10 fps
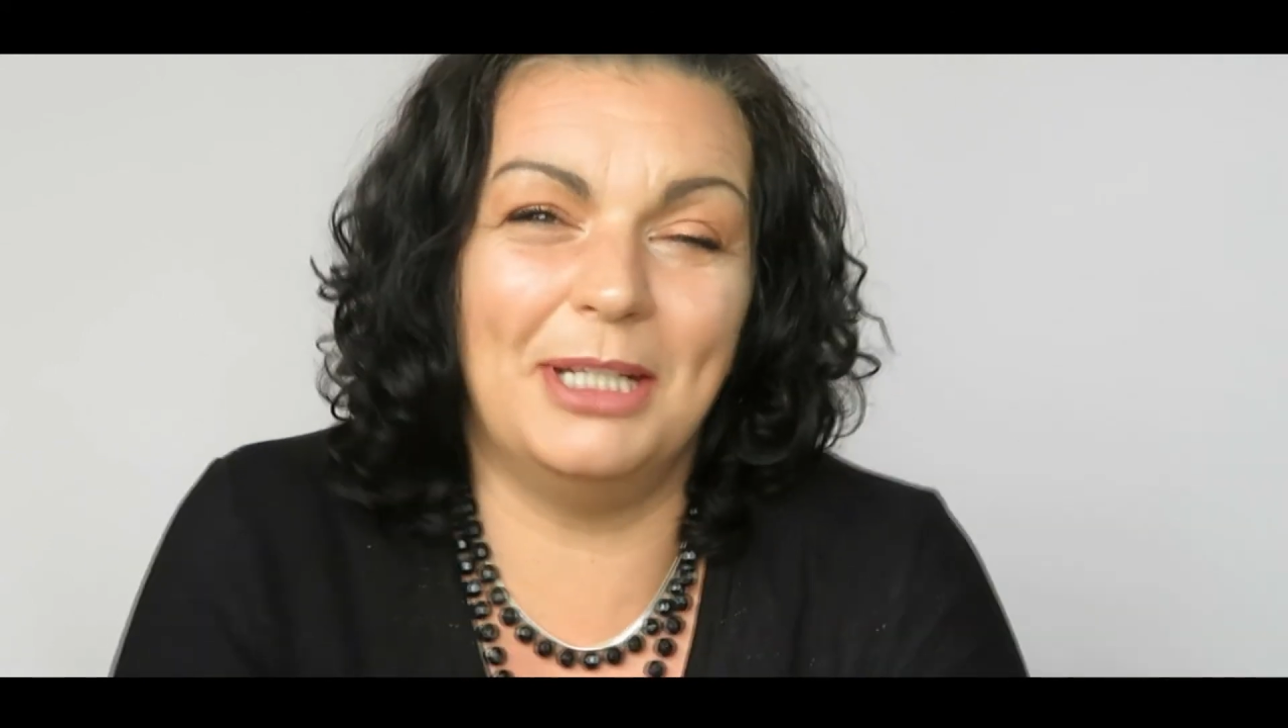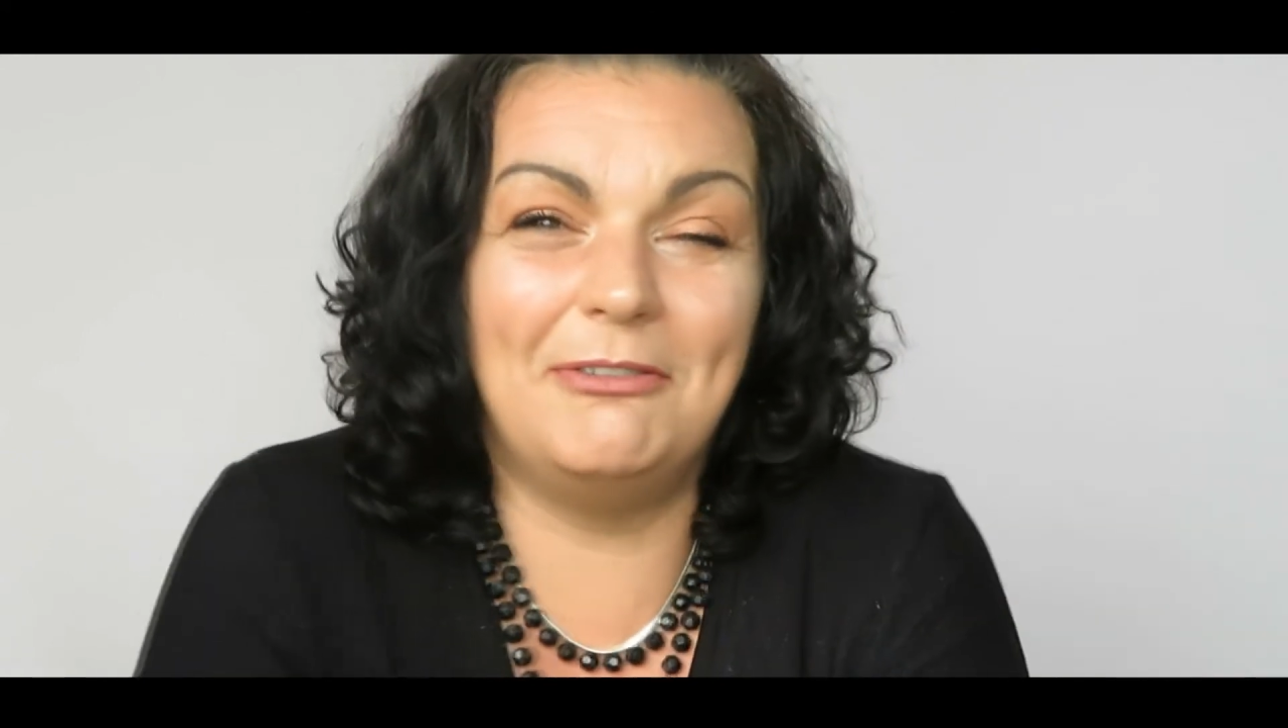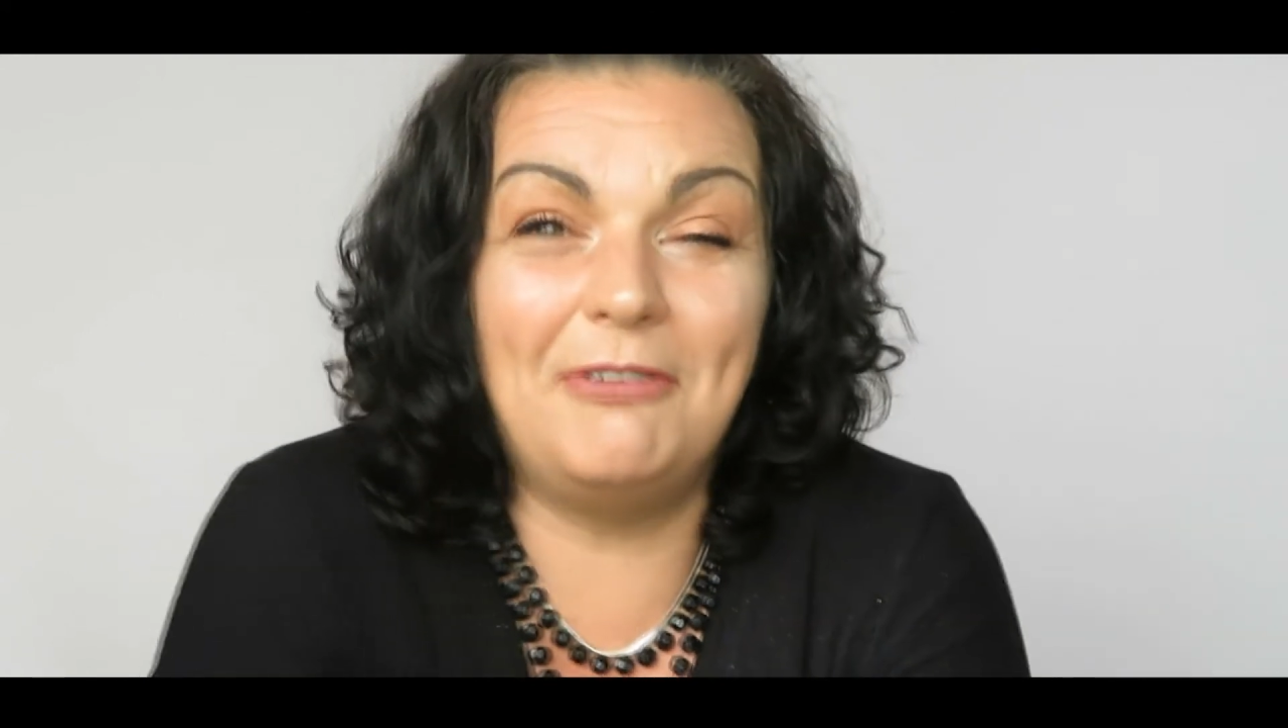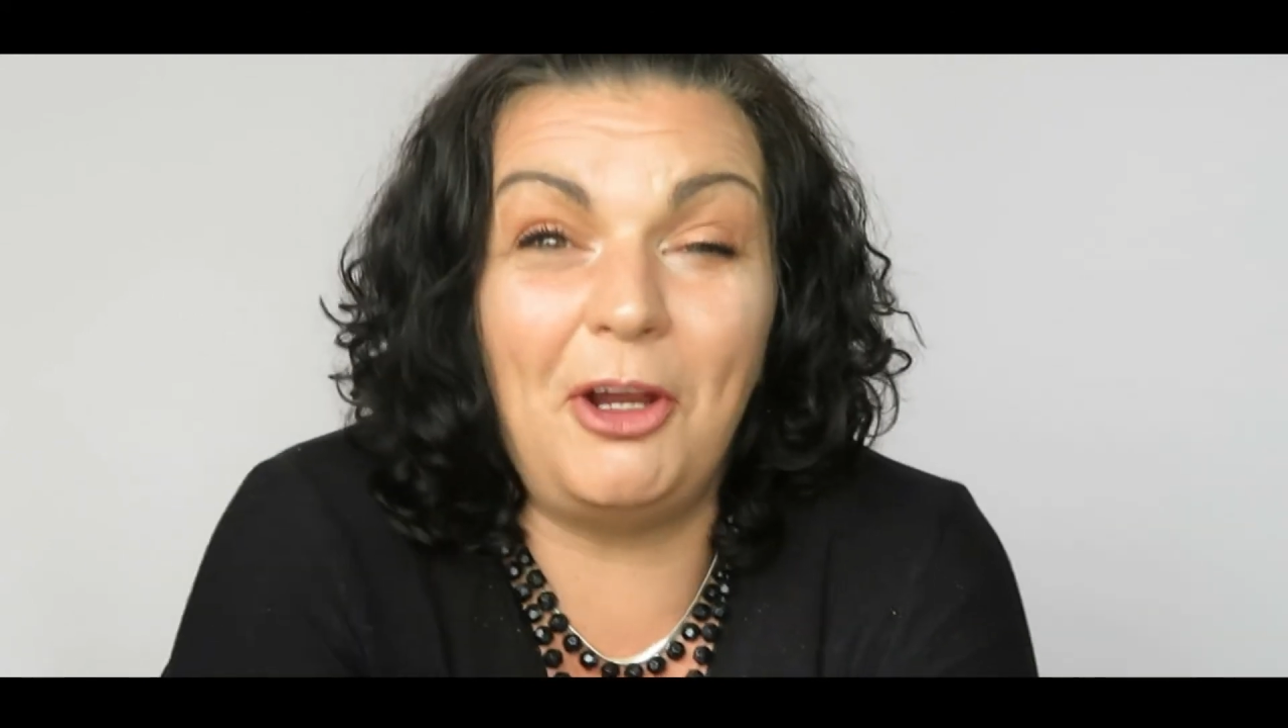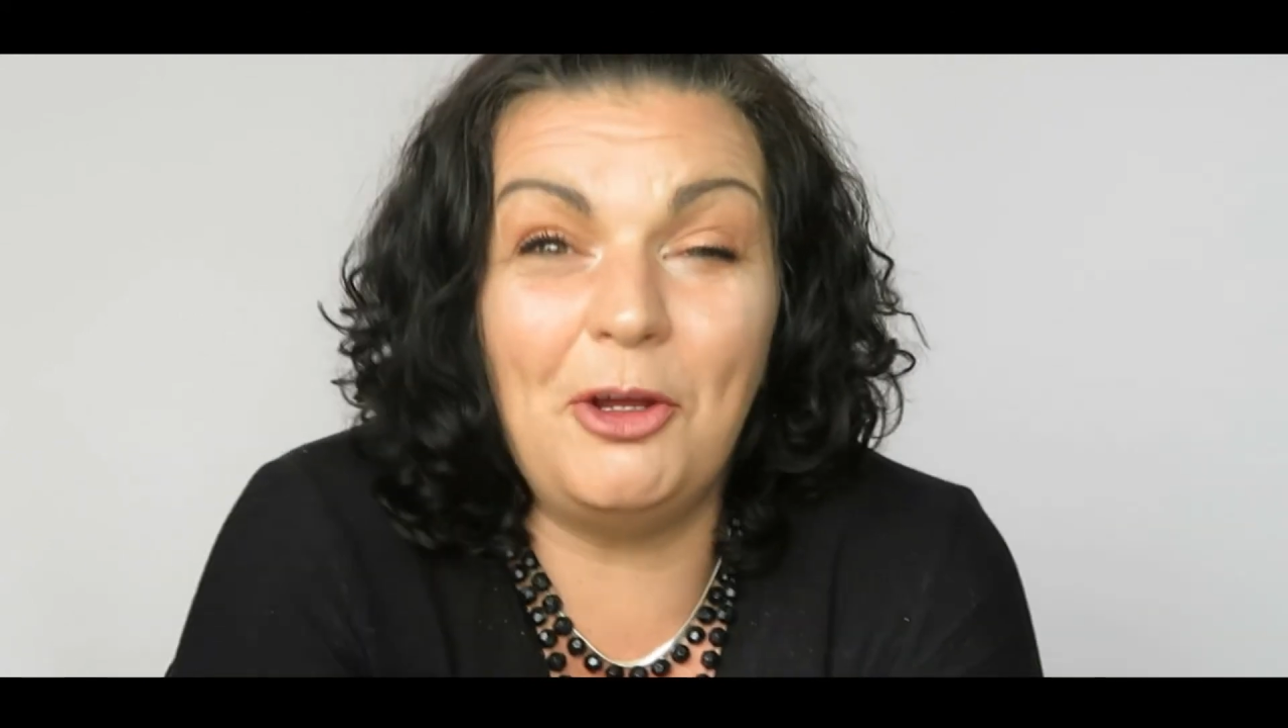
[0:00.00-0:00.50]

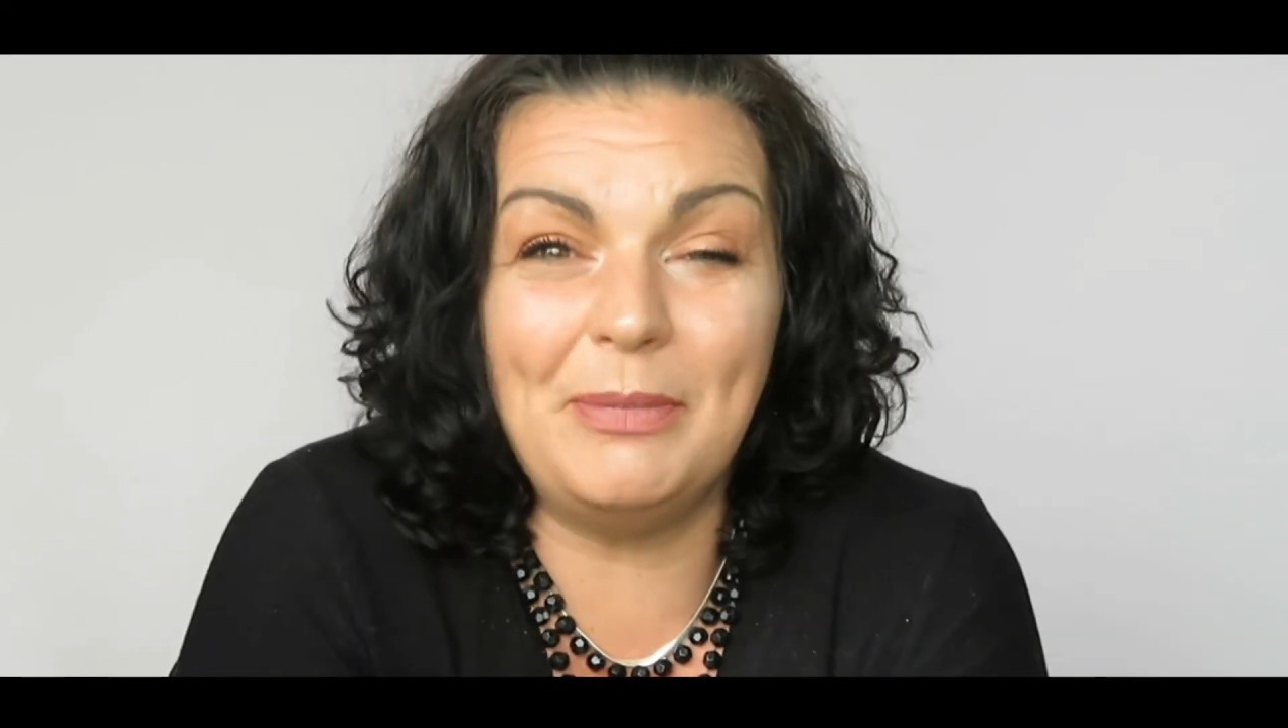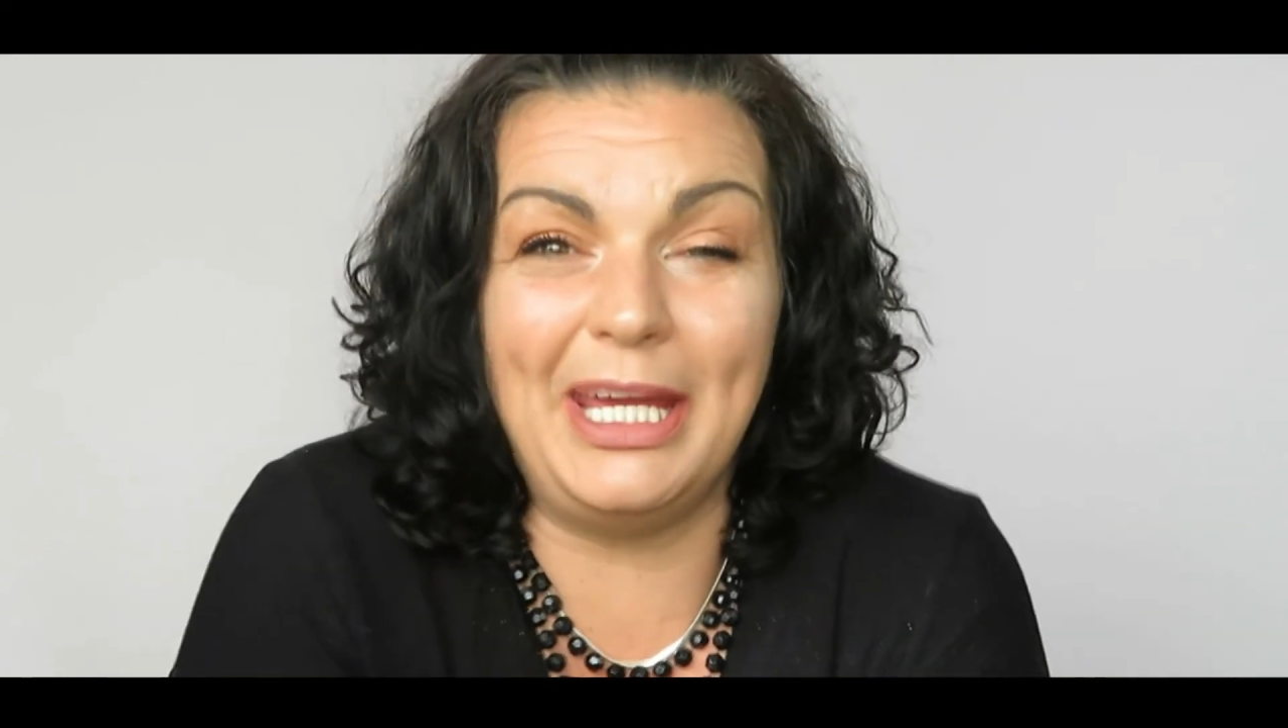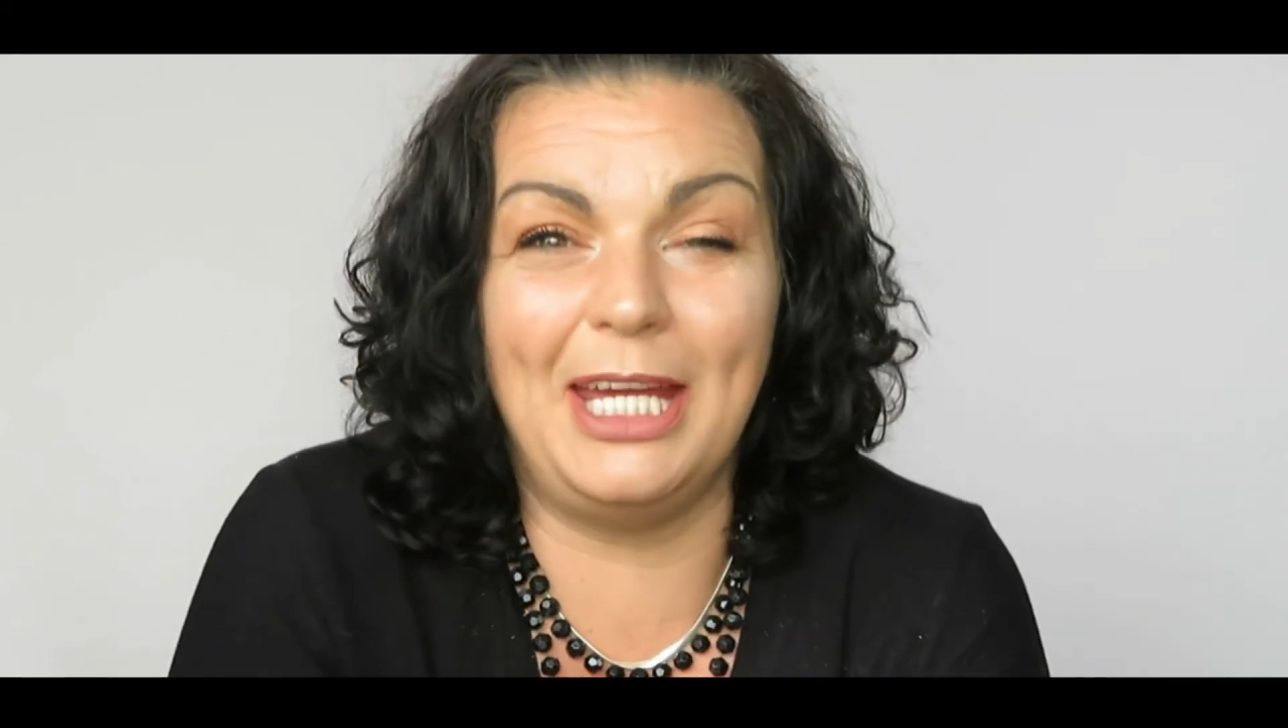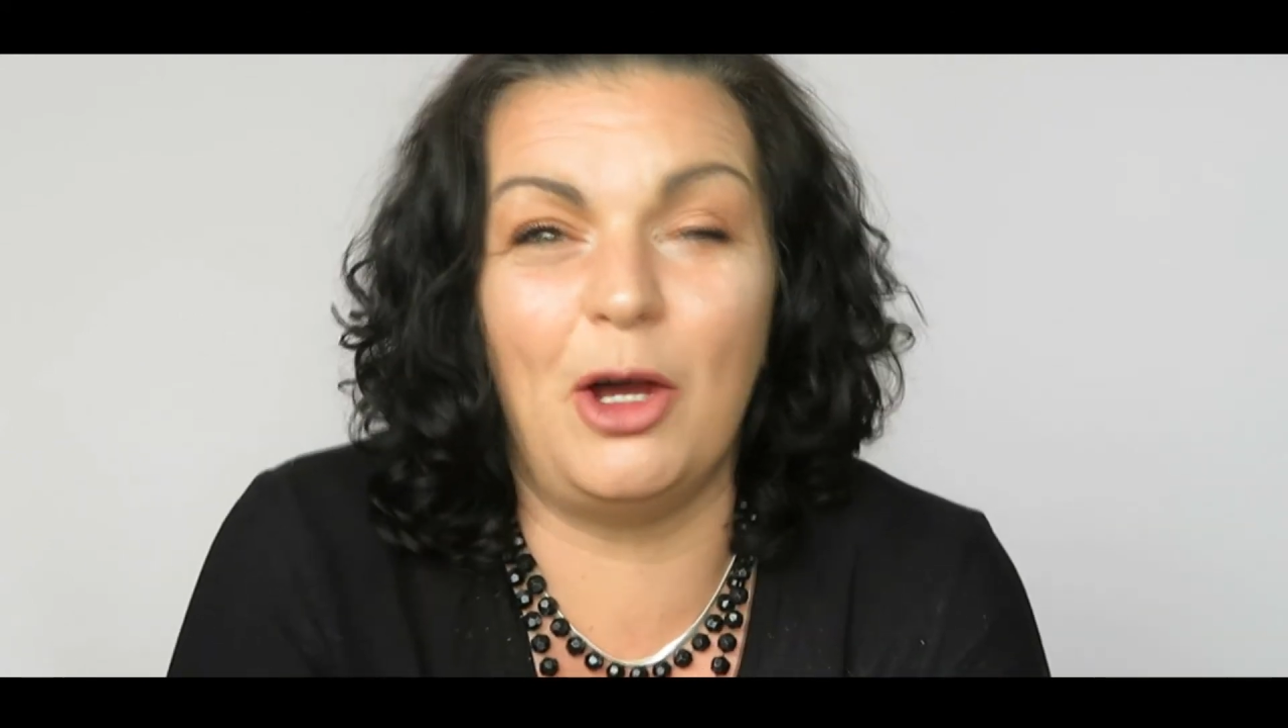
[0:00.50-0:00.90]
and follow me.